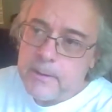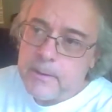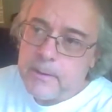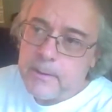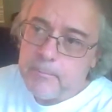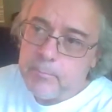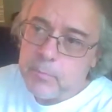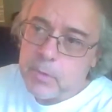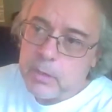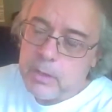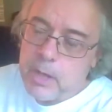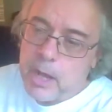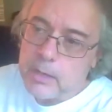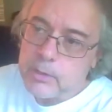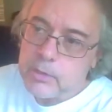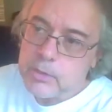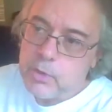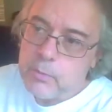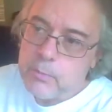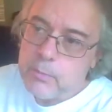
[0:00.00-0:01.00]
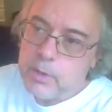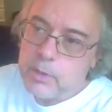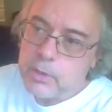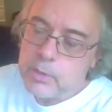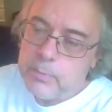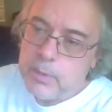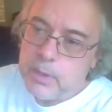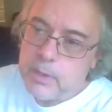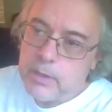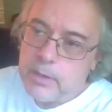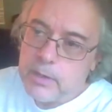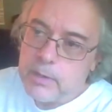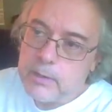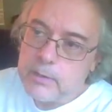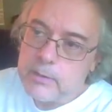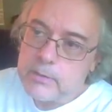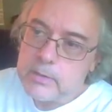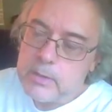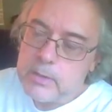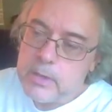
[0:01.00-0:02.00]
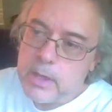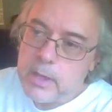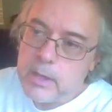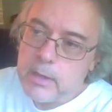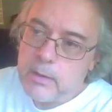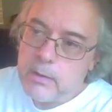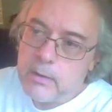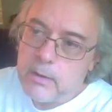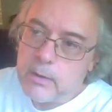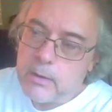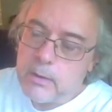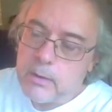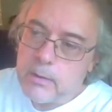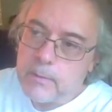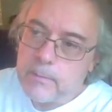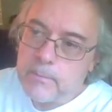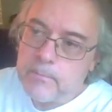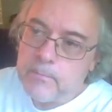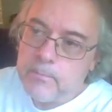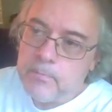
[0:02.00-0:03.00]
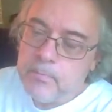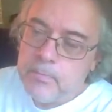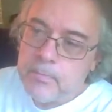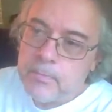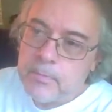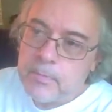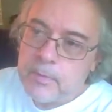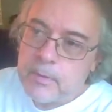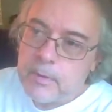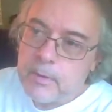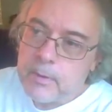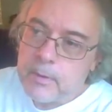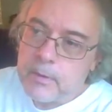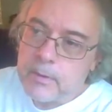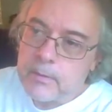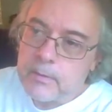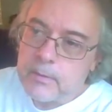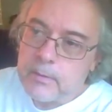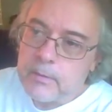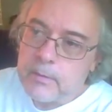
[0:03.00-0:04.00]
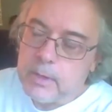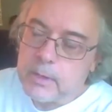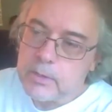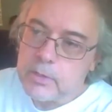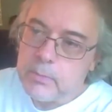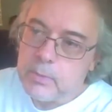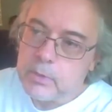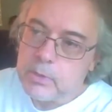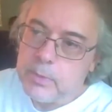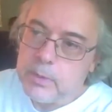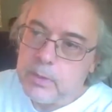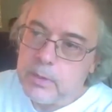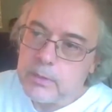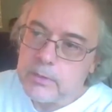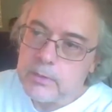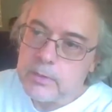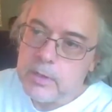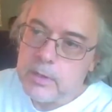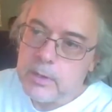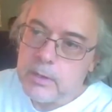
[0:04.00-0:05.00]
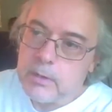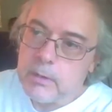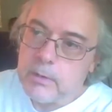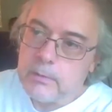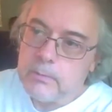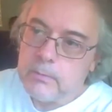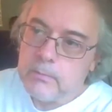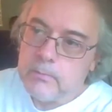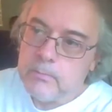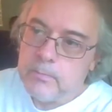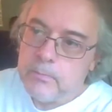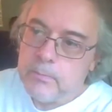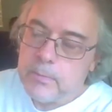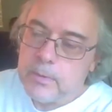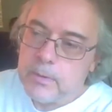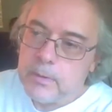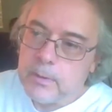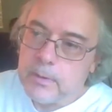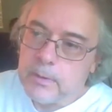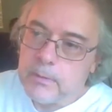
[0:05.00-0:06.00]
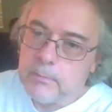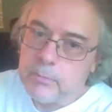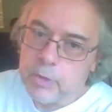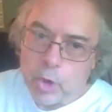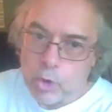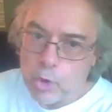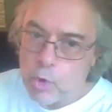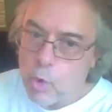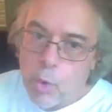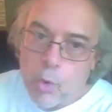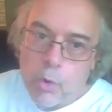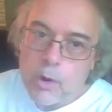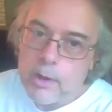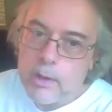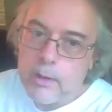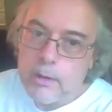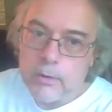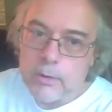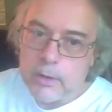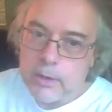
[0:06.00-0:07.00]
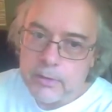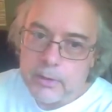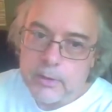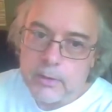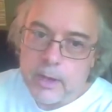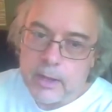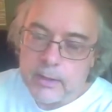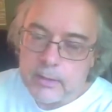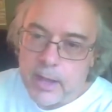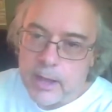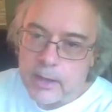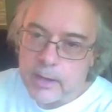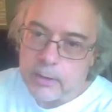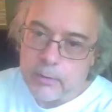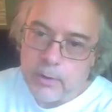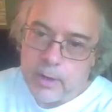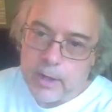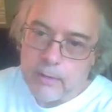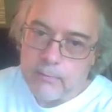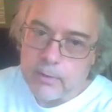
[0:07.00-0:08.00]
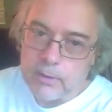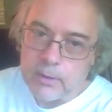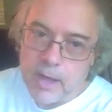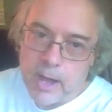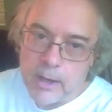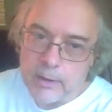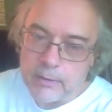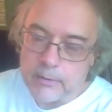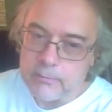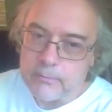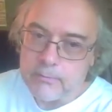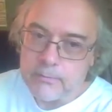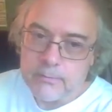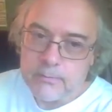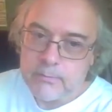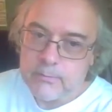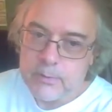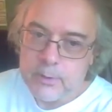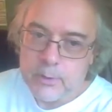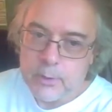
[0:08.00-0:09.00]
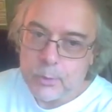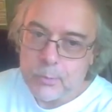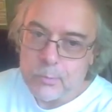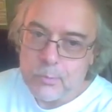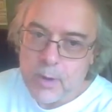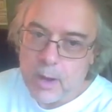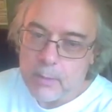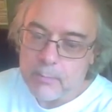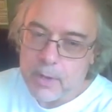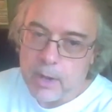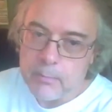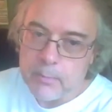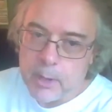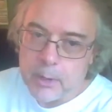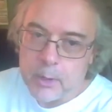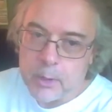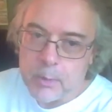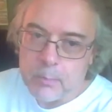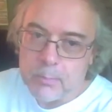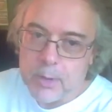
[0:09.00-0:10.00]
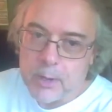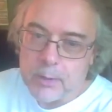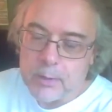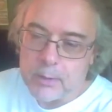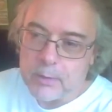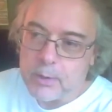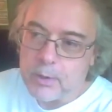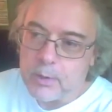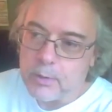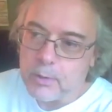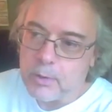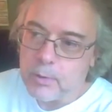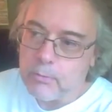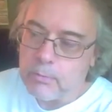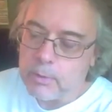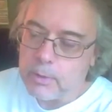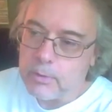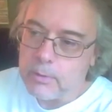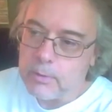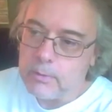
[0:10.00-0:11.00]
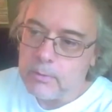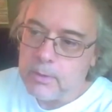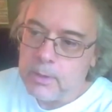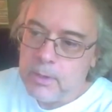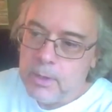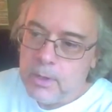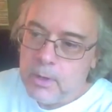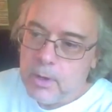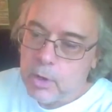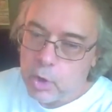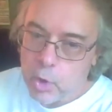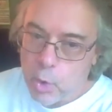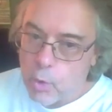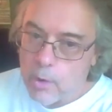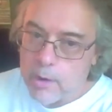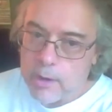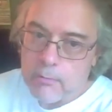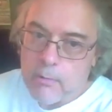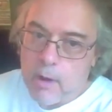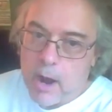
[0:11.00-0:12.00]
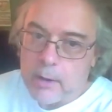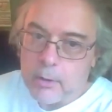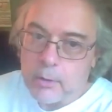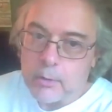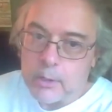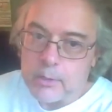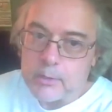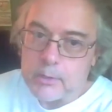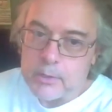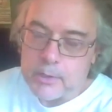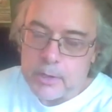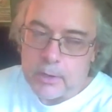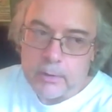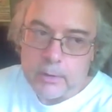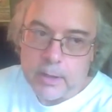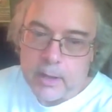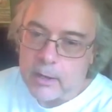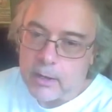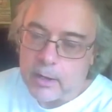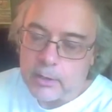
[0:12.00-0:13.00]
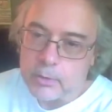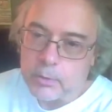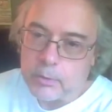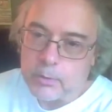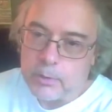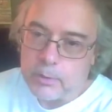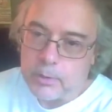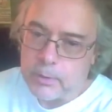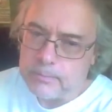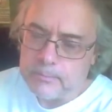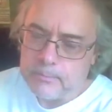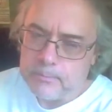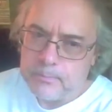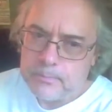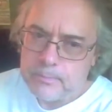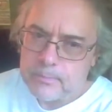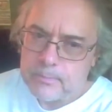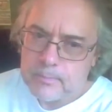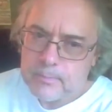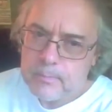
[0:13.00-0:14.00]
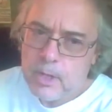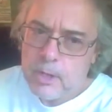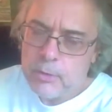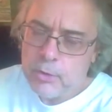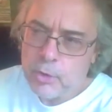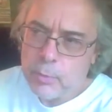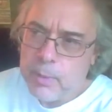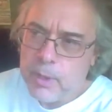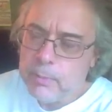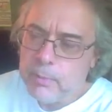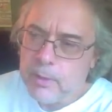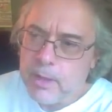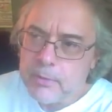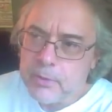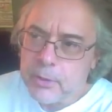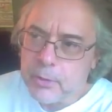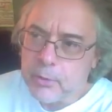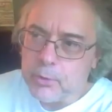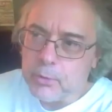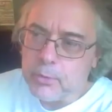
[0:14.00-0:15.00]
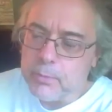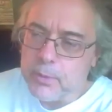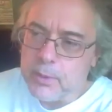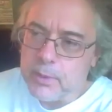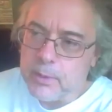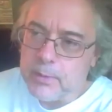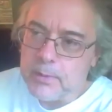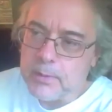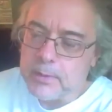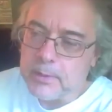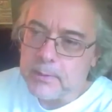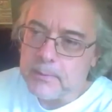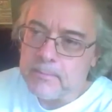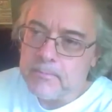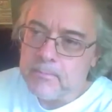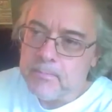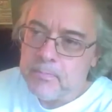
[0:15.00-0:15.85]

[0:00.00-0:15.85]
Um, not so much because they are, uh, not so much because they're uh, they're gory or anything like that. I don't have a lot of, you know, I'm, I'm not a not a, a real gory writer necessarily. I, I certainly don't. There are people out there that would be uh,